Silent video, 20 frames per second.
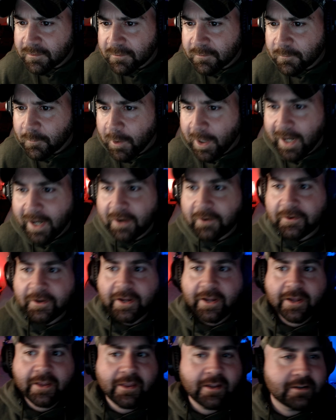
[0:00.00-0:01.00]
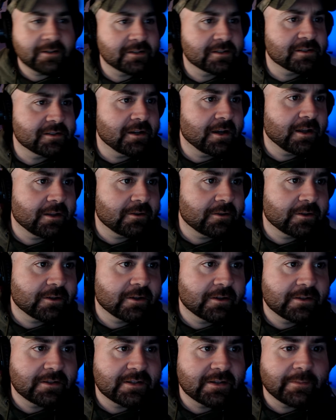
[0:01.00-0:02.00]
Wow, yeah, that does not look
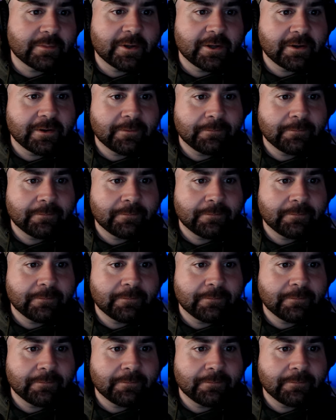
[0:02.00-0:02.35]
good to me.